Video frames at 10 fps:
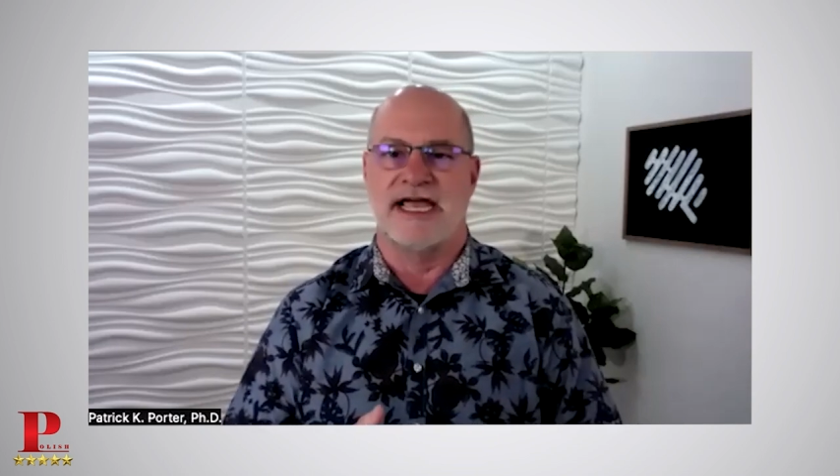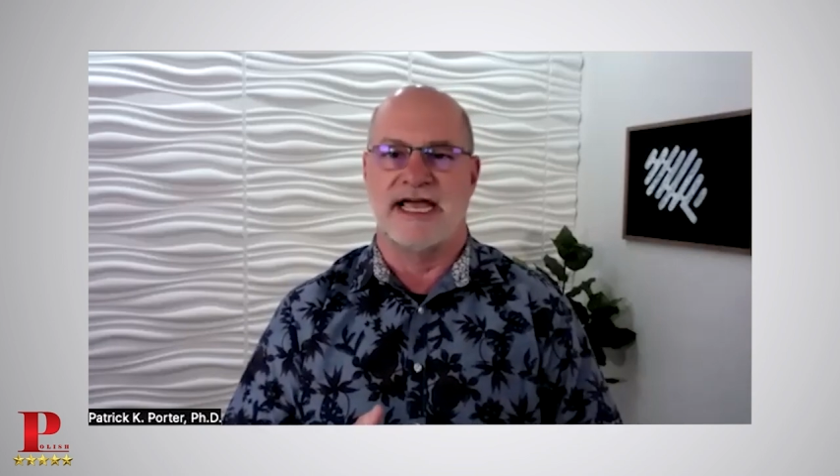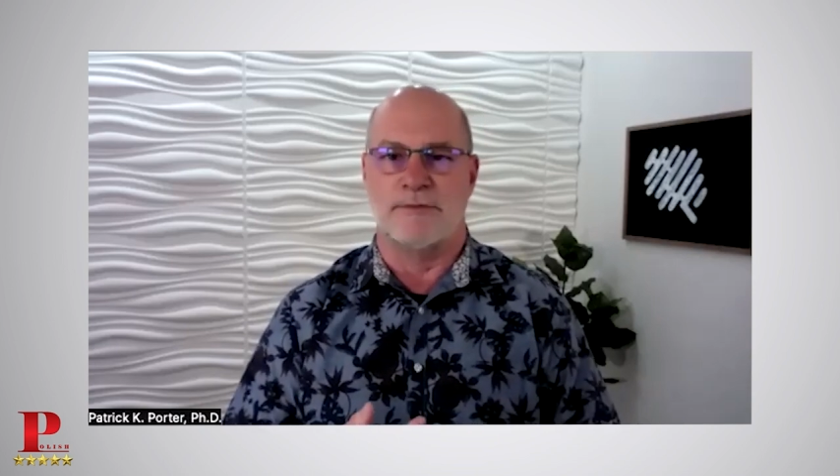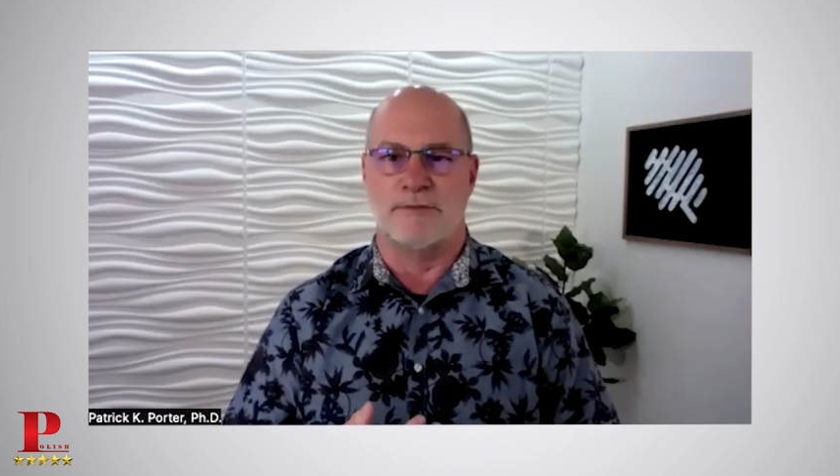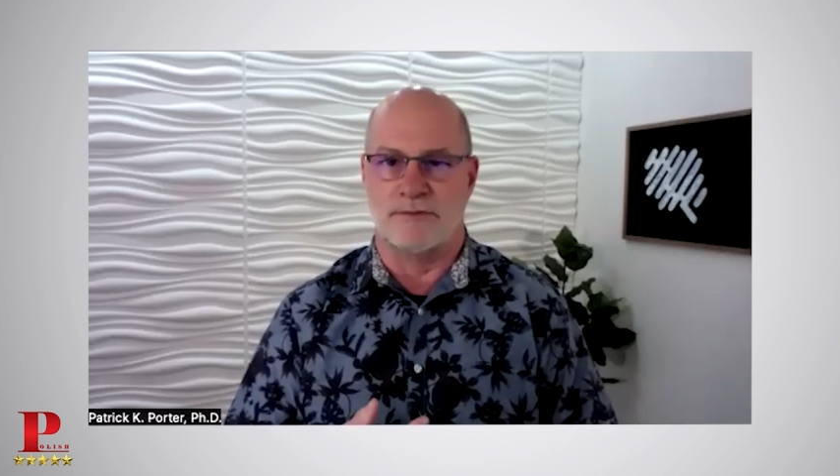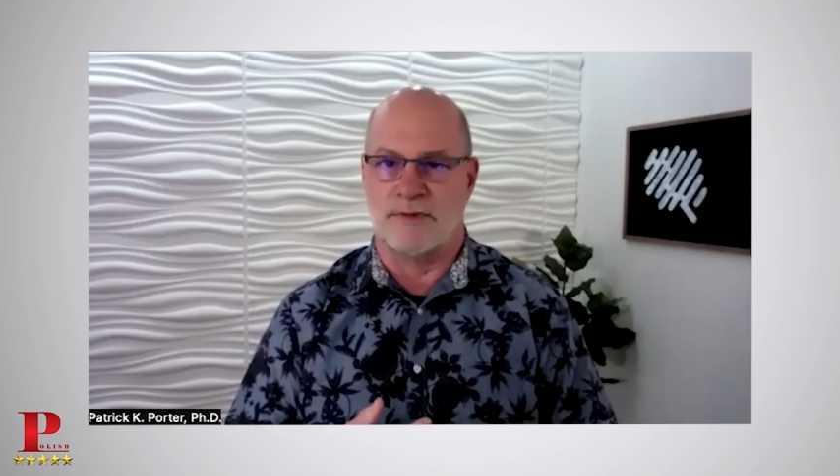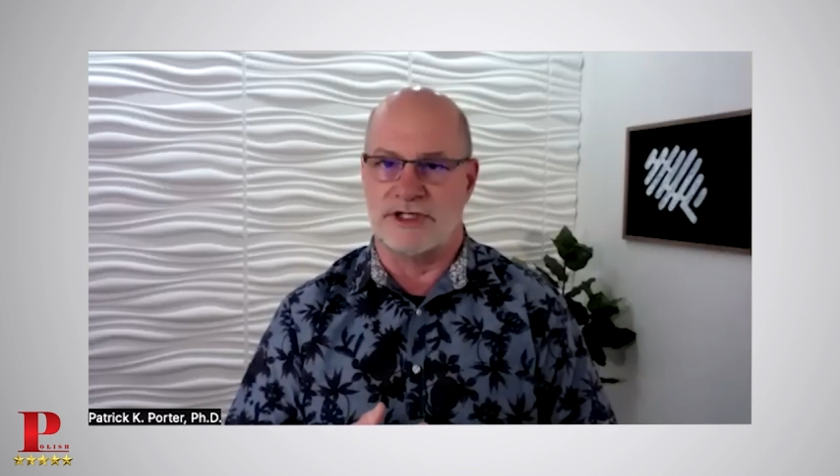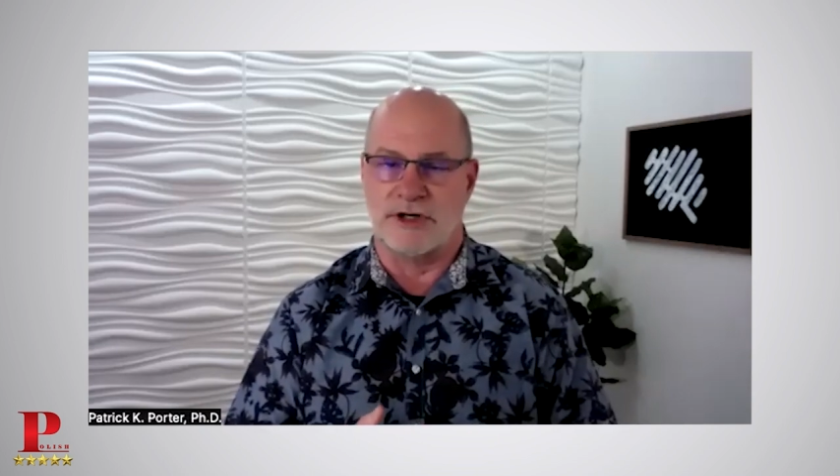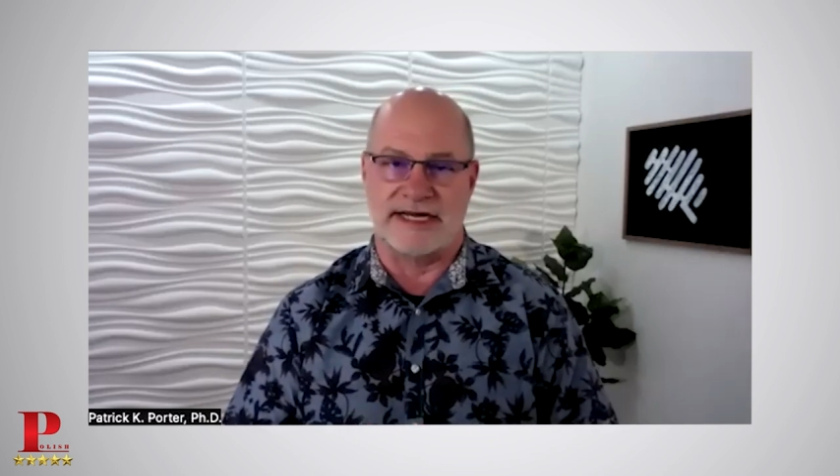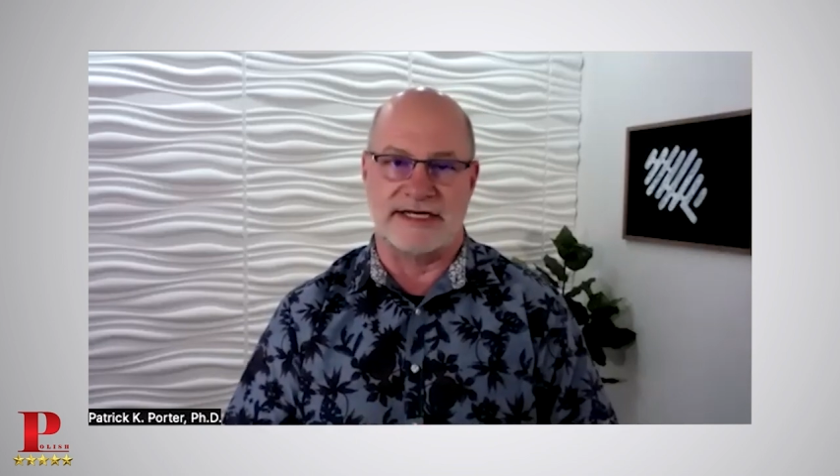and you
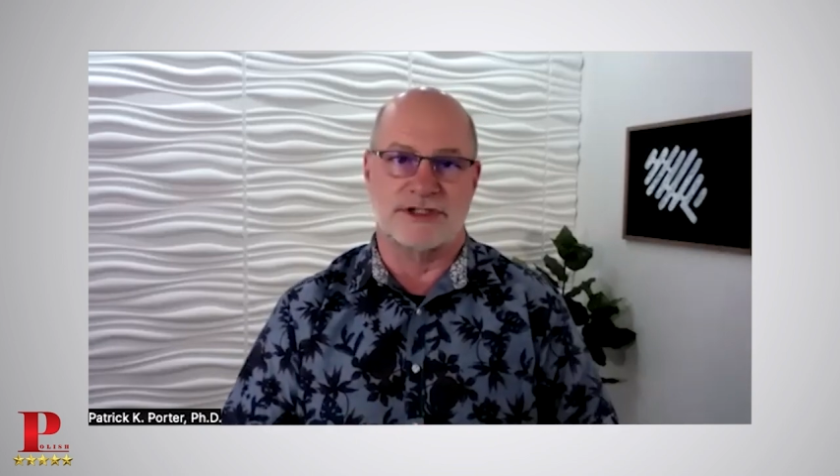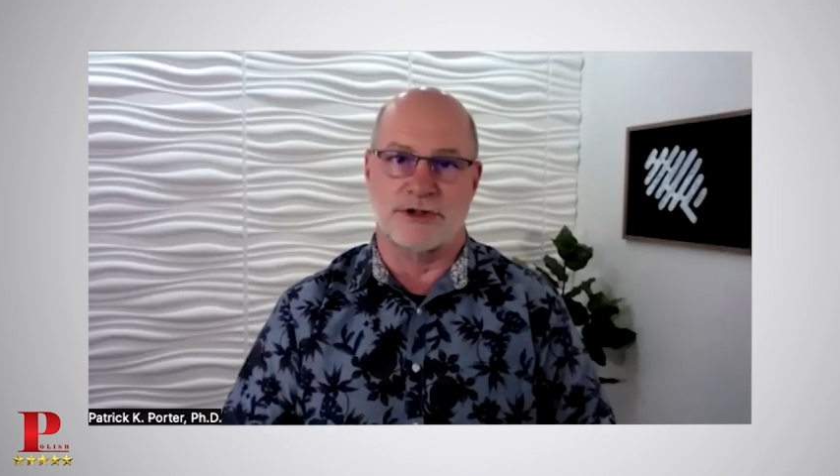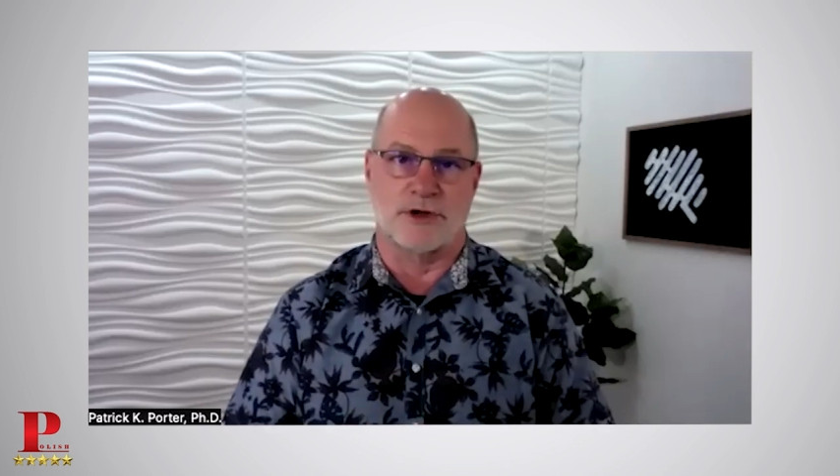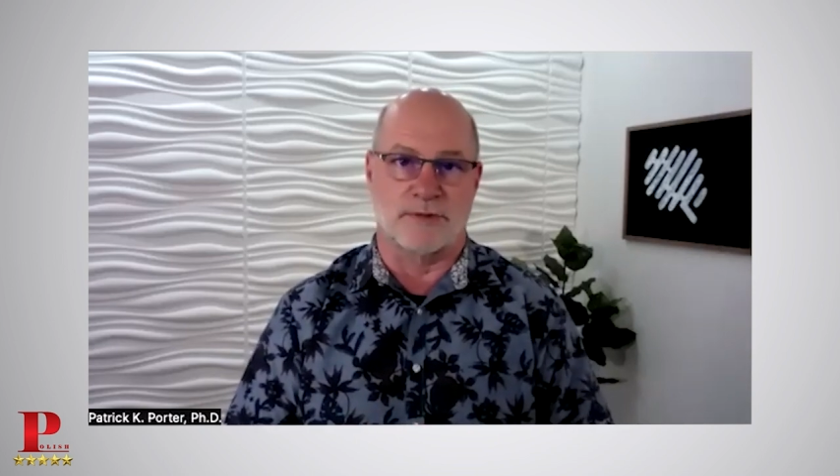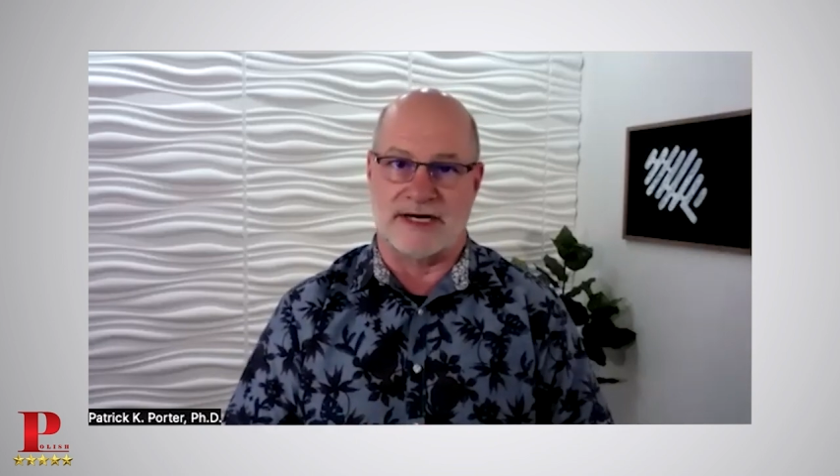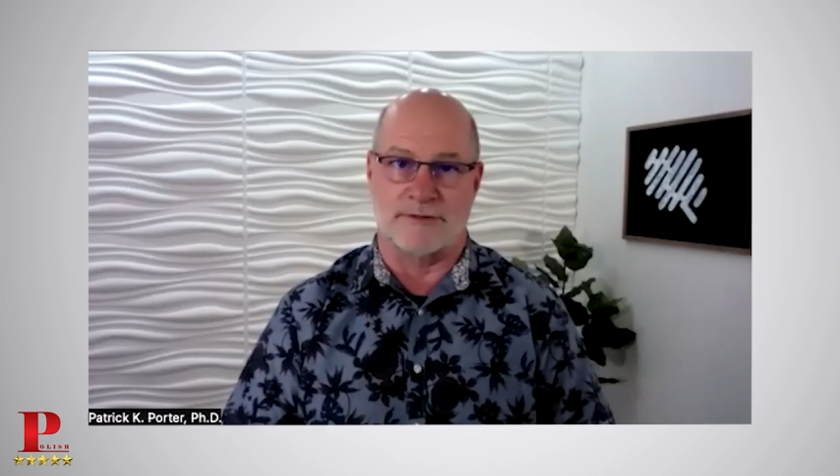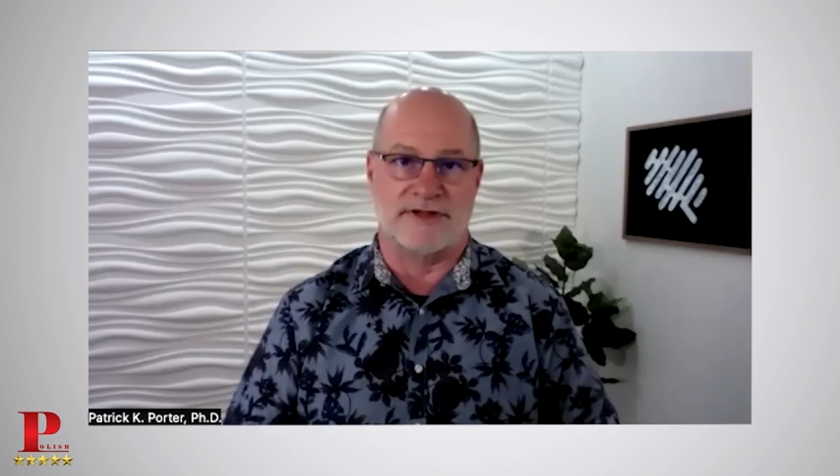know, I used to go around